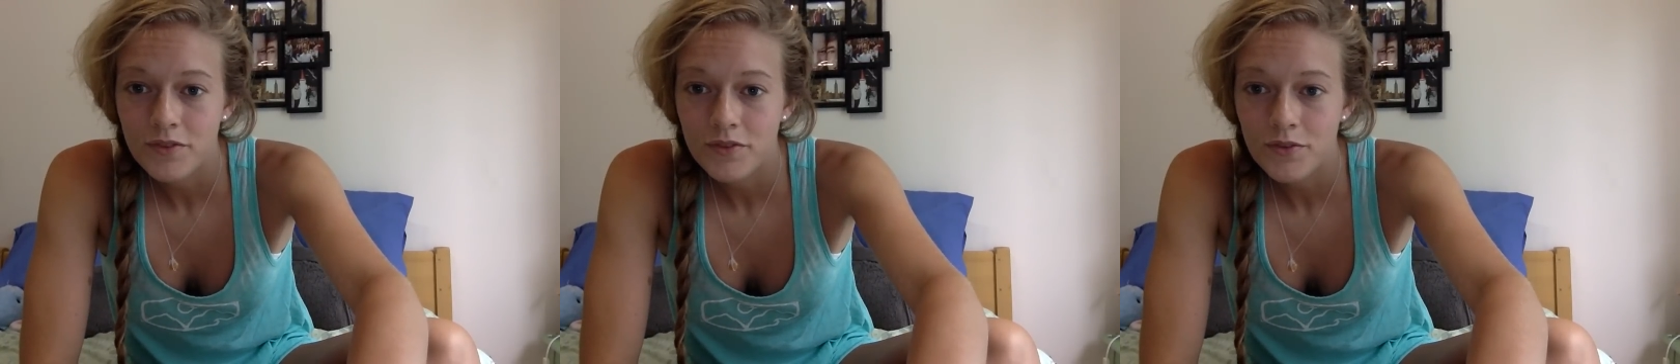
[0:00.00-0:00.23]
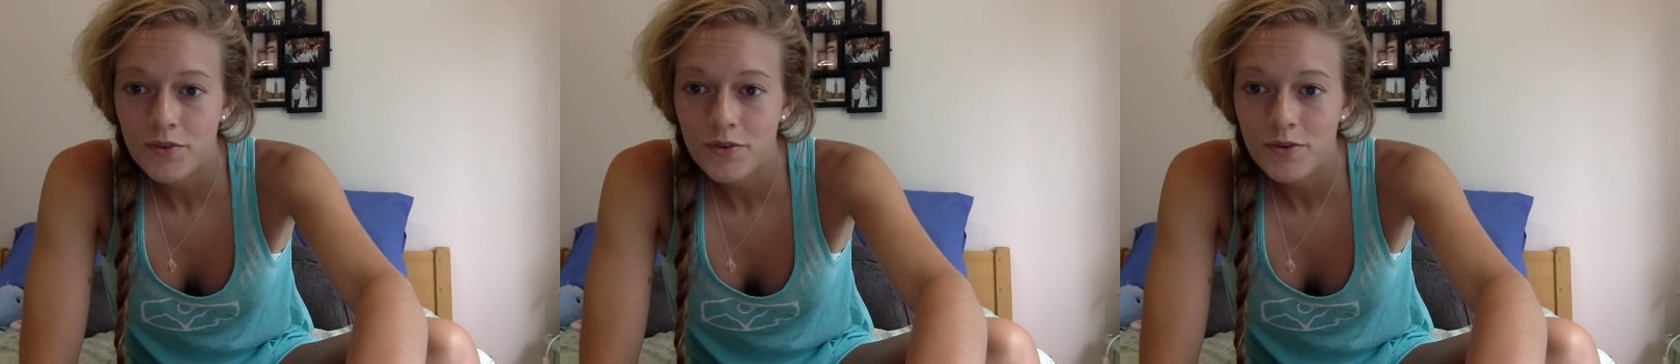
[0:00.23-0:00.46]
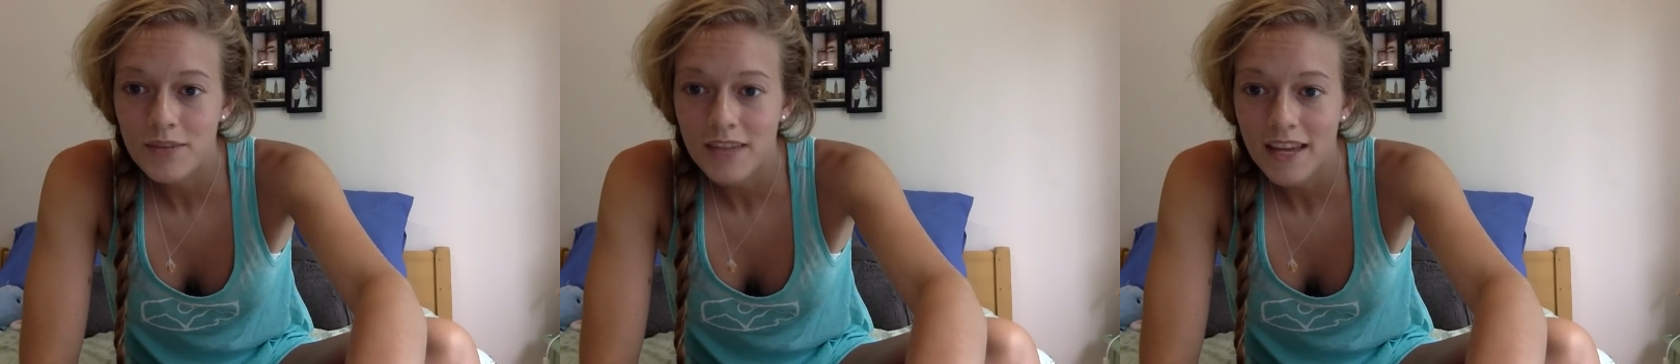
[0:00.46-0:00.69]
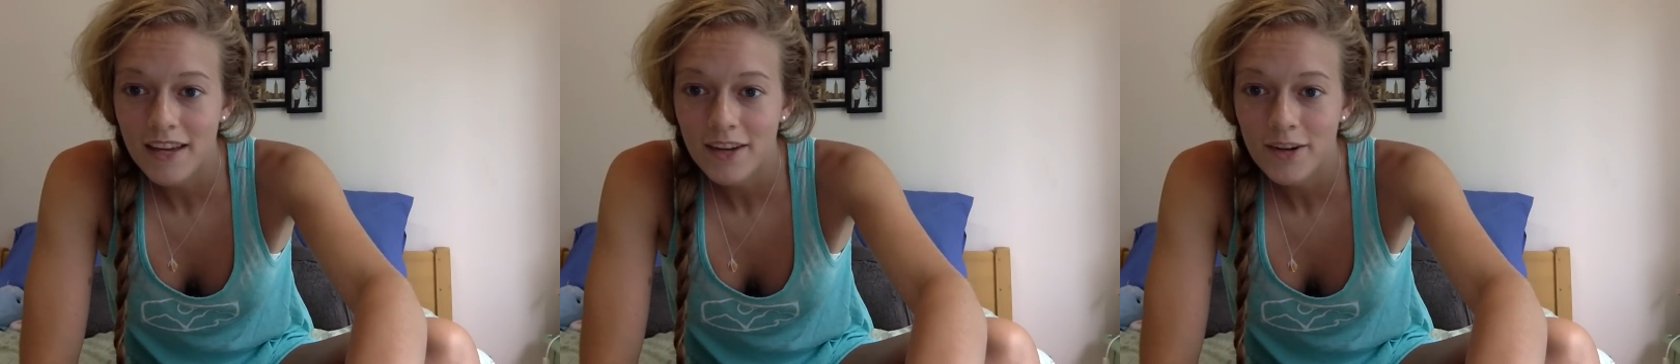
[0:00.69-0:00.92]
Do you
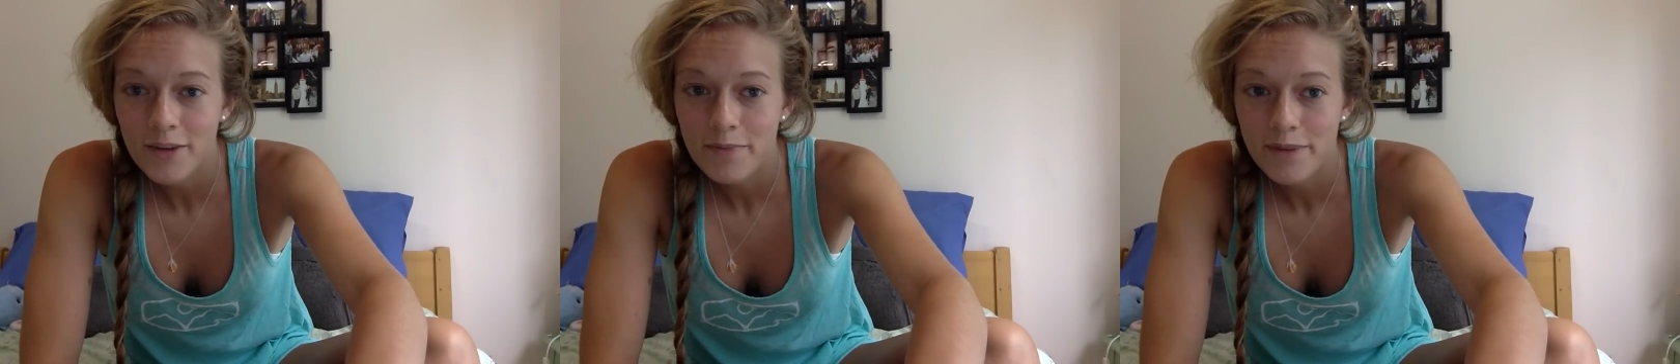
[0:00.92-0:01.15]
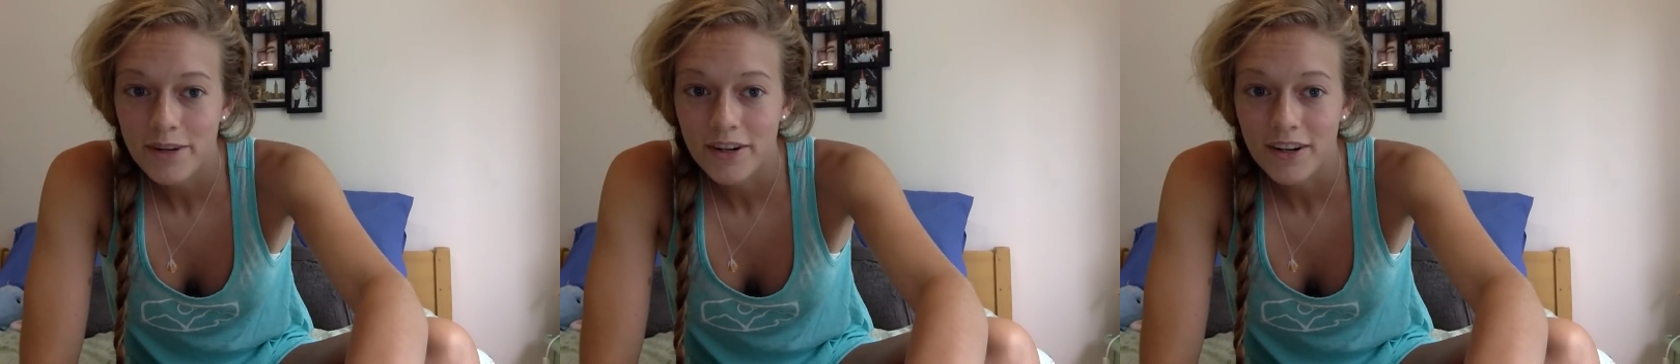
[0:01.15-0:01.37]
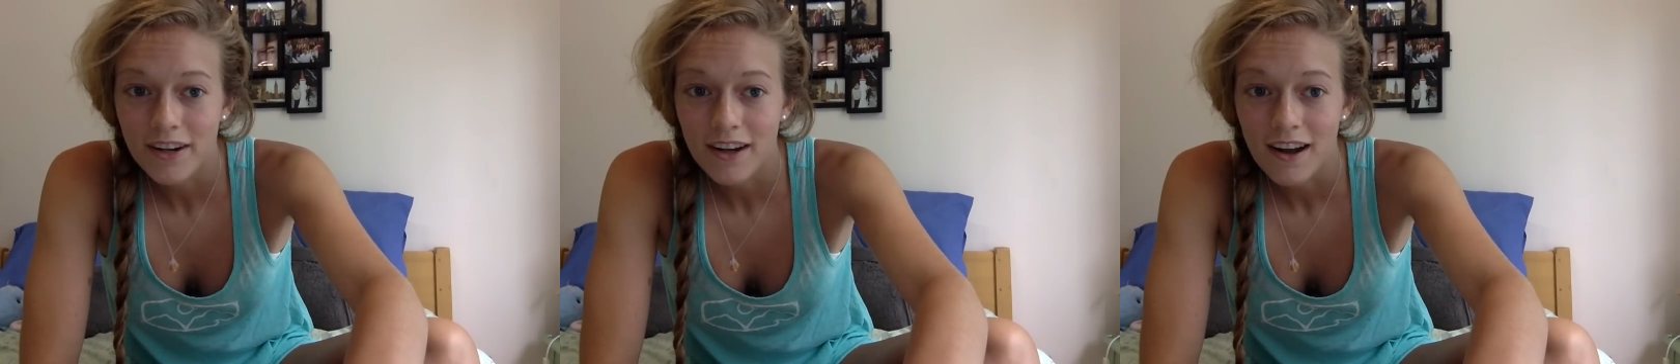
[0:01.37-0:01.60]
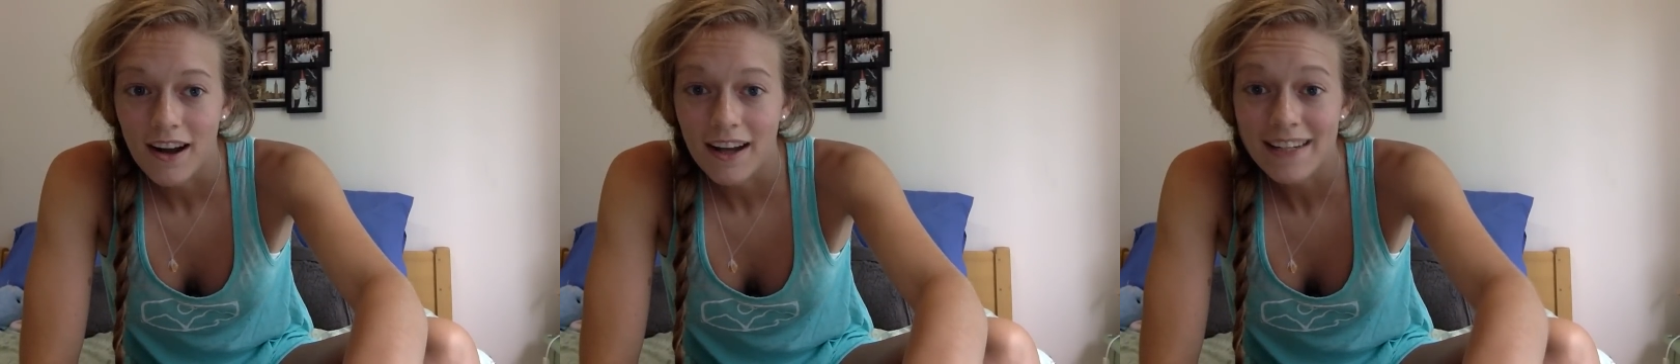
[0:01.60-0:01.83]
tan or burn?
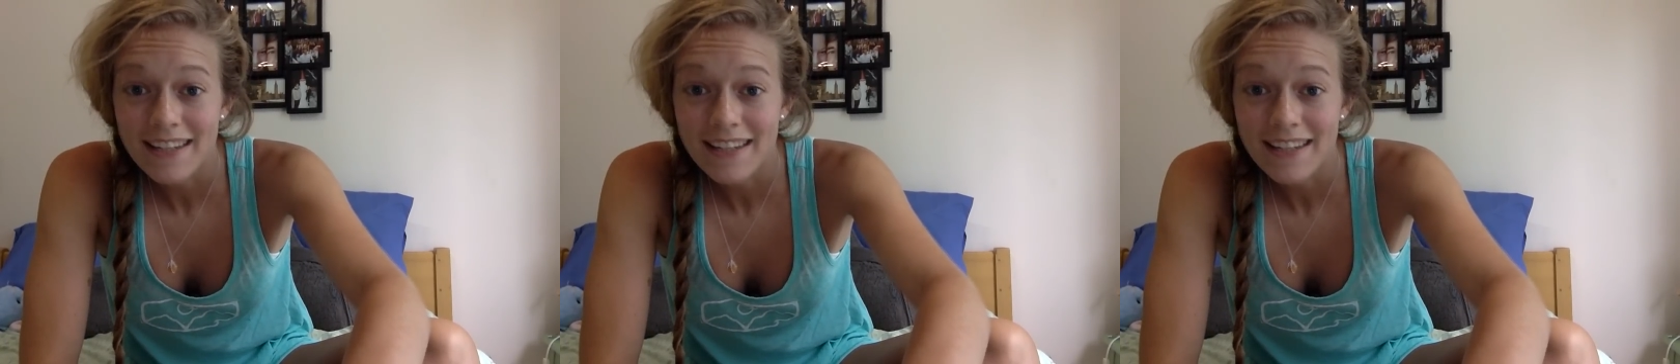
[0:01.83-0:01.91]
I